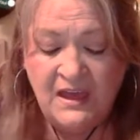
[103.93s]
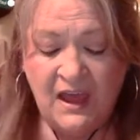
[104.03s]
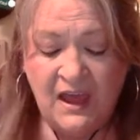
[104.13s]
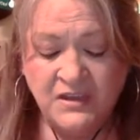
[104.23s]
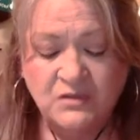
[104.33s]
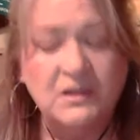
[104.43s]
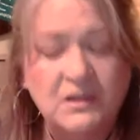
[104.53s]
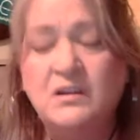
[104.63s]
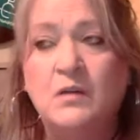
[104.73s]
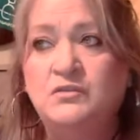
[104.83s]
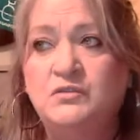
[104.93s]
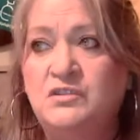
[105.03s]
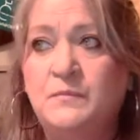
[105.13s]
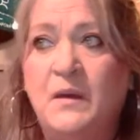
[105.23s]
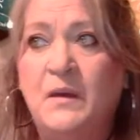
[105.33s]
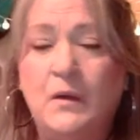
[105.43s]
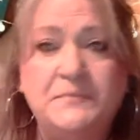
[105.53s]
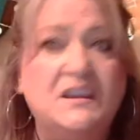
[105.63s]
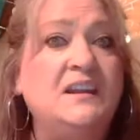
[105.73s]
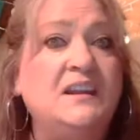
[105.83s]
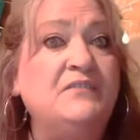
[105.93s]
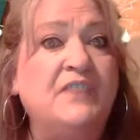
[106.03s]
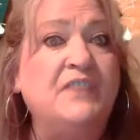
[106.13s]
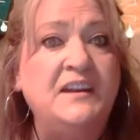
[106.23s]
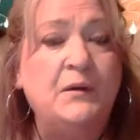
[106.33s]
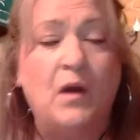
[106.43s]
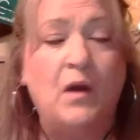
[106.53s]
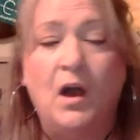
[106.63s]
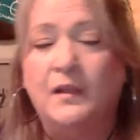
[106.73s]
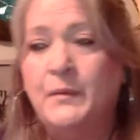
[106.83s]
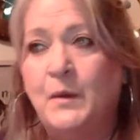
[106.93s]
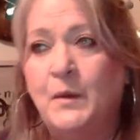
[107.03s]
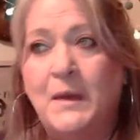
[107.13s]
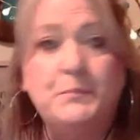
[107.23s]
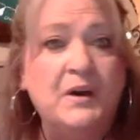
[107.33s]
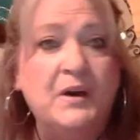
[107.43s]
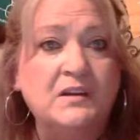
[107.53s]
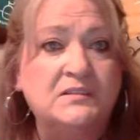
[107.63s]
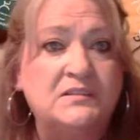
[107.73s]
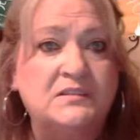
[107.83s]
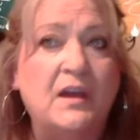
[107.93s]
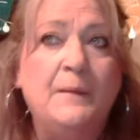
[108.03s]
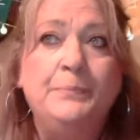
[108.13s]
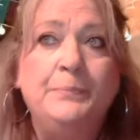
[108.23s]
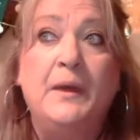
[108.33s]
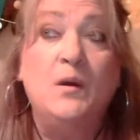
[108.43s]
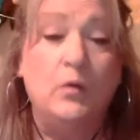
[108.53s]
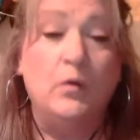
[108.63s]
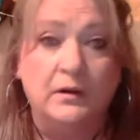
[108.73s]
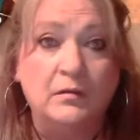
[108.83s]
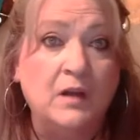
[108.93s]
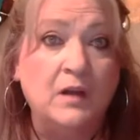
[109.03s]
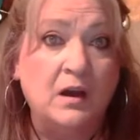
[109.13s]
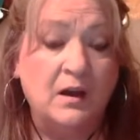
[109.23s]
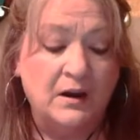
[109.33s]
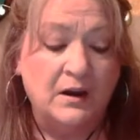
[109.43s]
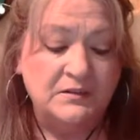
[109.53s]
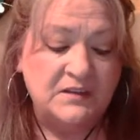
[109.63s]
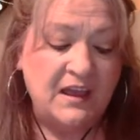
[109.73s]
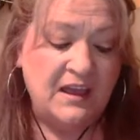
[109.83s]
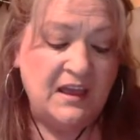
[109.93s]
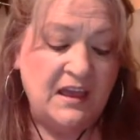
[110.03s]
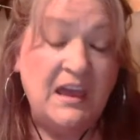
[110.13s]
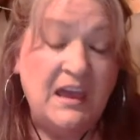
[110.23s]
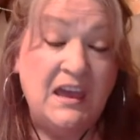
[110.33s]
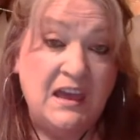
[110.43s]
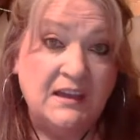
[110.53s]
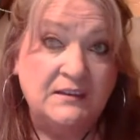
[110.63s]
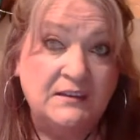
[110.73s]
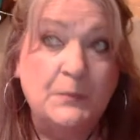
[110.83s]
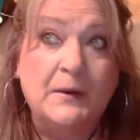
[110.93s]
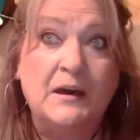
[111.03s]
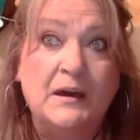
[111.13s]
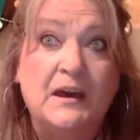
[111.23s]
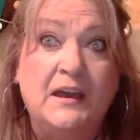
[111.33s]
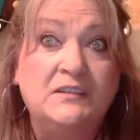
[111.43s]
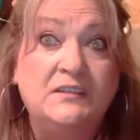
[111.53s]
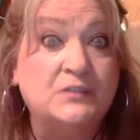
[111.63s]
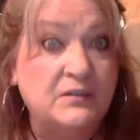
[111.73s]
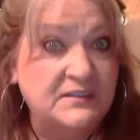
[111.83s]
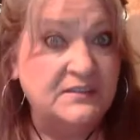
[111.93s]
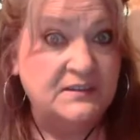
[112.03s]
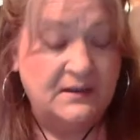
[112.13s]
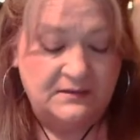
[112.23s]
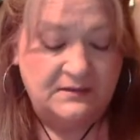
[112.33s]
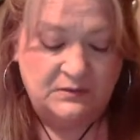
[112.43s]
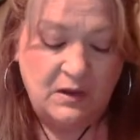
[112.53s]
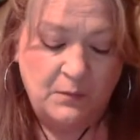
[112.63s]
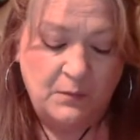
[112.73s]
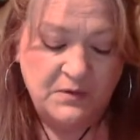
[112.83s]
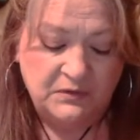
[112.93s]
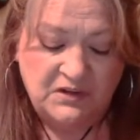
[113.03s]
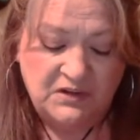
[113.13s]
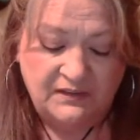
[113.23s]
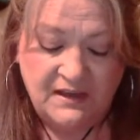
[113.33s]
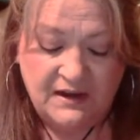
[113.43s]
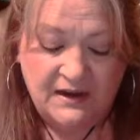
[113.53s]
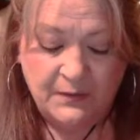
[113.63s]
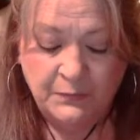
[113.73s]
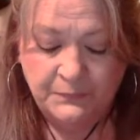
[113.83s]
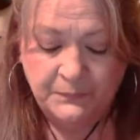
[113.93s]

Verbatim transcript: And you can go to my website and find out all about my books, my oracle cards, and my services. I hope you will check that out.